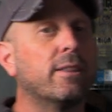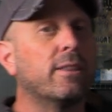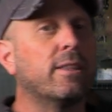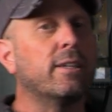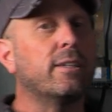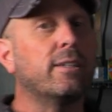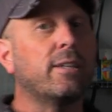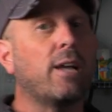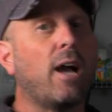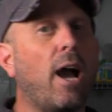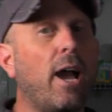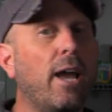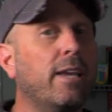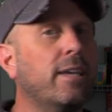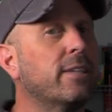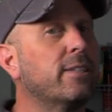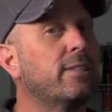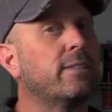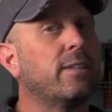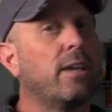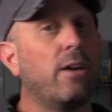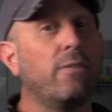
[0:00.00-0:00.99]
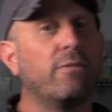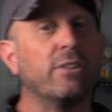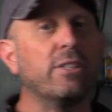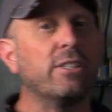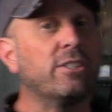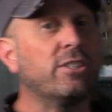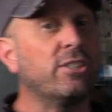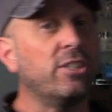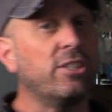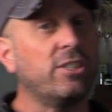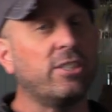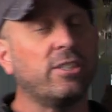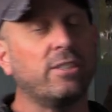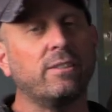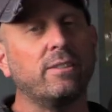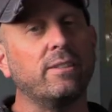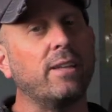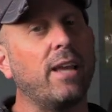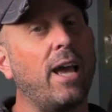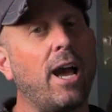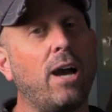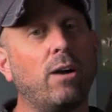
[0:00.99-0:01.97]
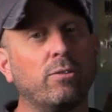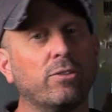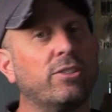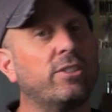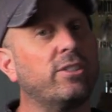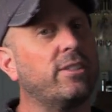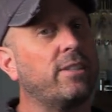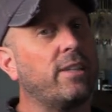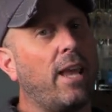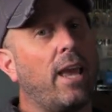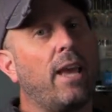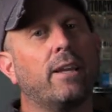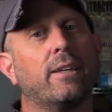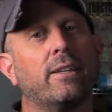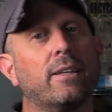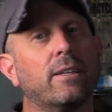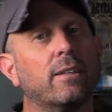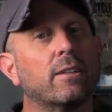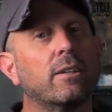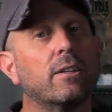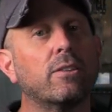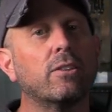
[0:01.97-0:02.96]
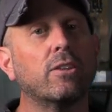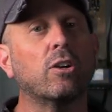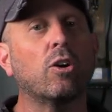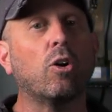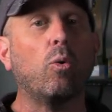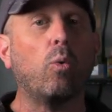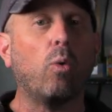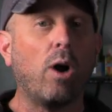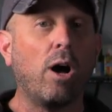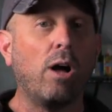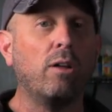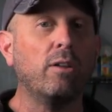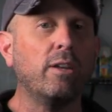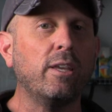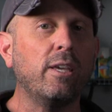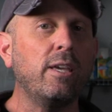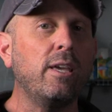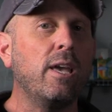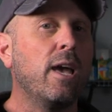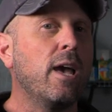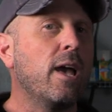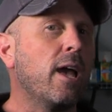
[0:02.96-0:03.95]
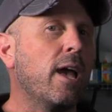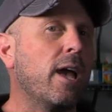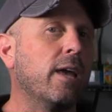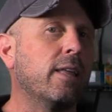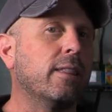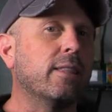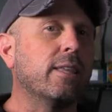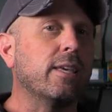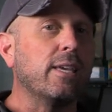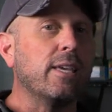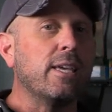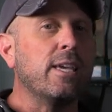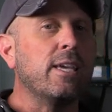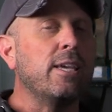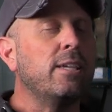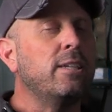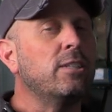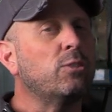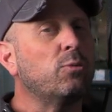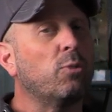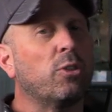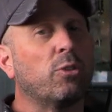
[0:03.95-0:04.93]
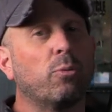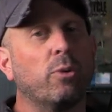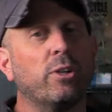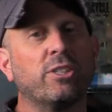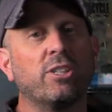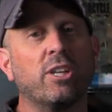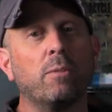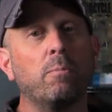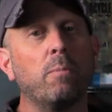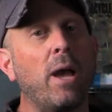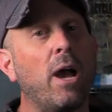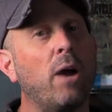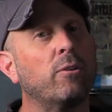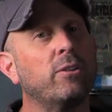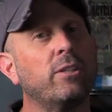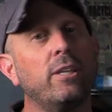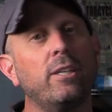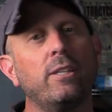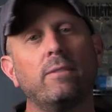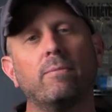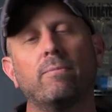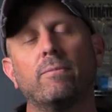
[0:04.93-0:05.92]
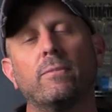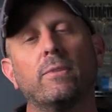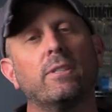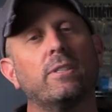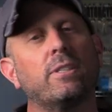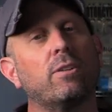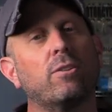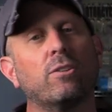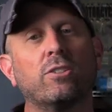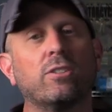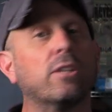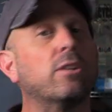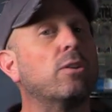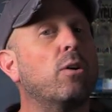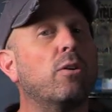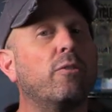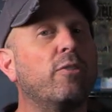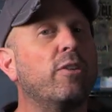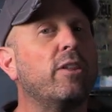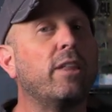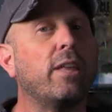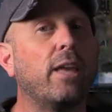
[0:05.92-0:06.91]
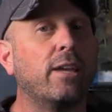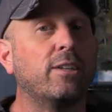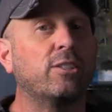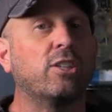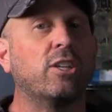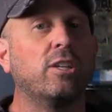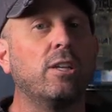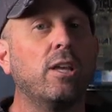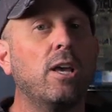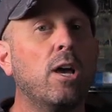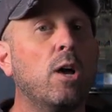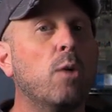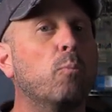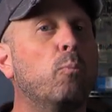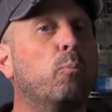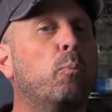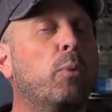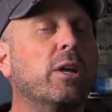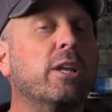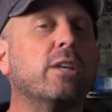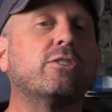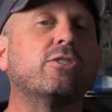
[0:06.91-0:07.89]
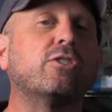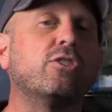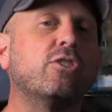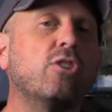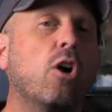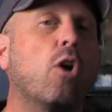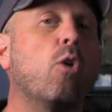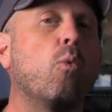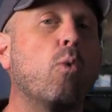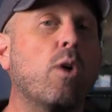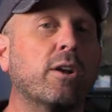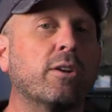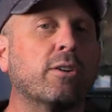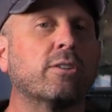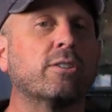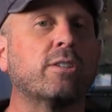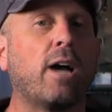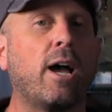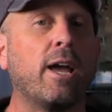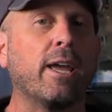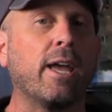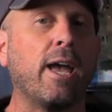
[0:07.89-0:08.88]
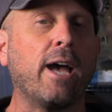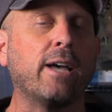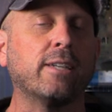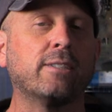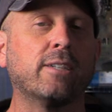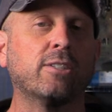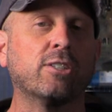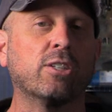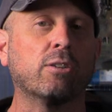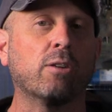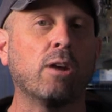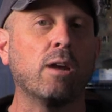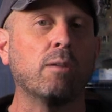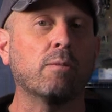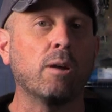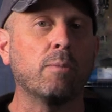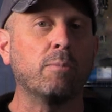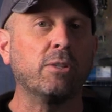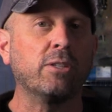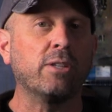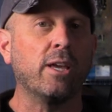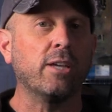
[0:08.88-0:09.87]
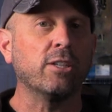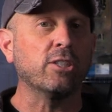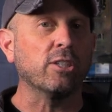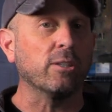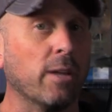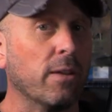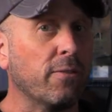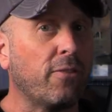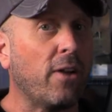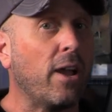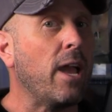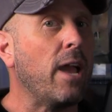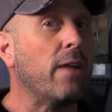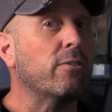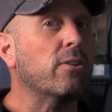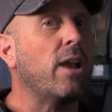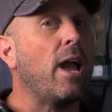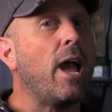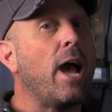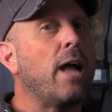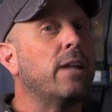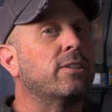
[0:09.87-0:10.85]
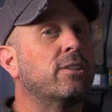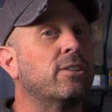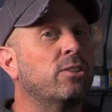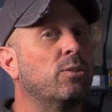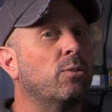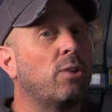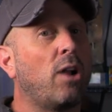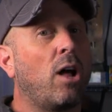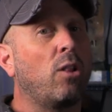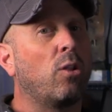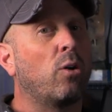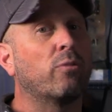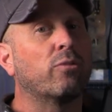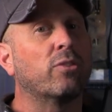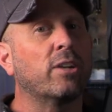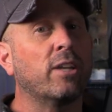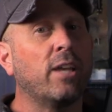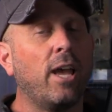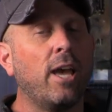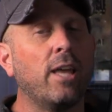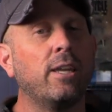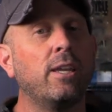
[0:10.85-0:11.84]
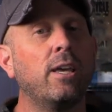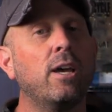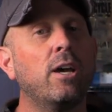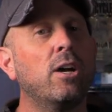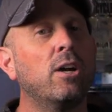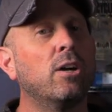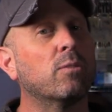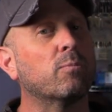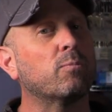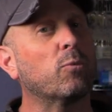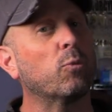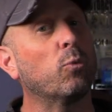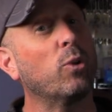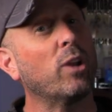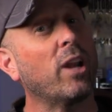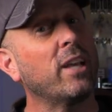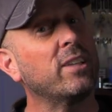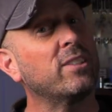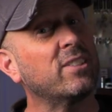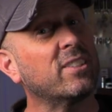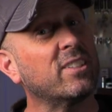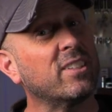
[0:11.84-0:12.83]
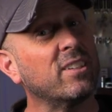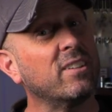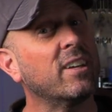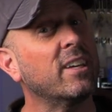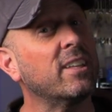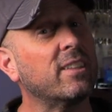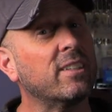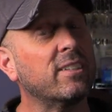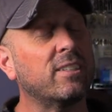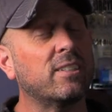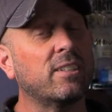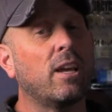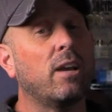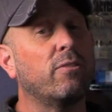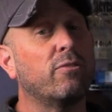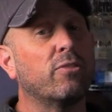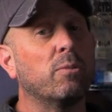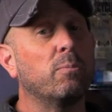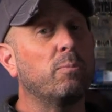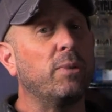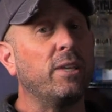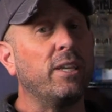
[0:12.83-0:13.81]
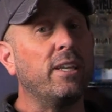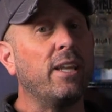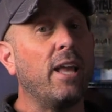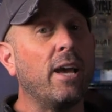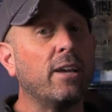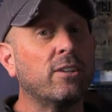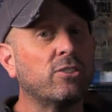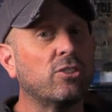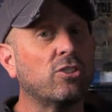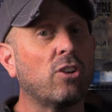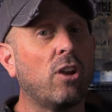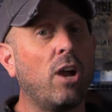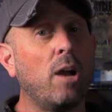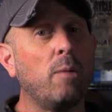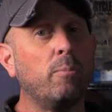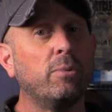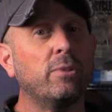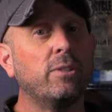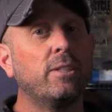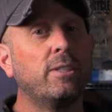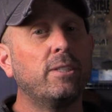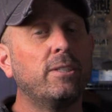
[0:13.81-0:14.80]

the Tyga stuff is just outstanding. The quality and the ease with which it mounted, seriously, no affiliation, but it's no wonder Tyga has such a great reputation. If I ever had to do it all over again, would I still get the stuff from Pete X Shop?